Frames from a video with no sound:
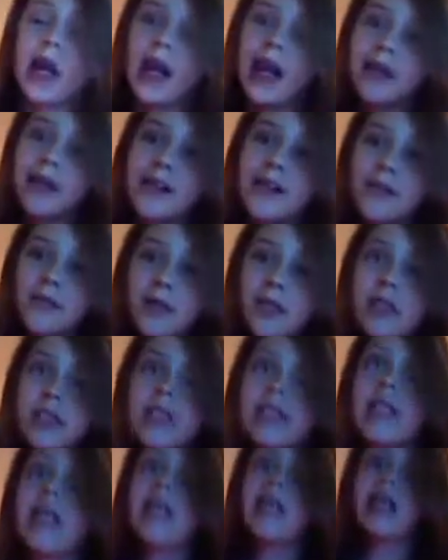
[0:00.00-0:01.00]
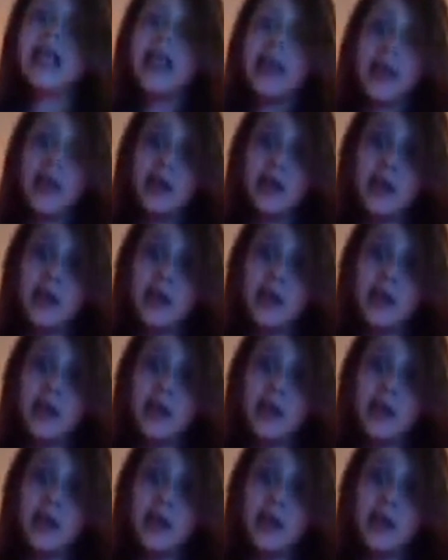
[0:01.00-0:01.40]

I just wanted to say thank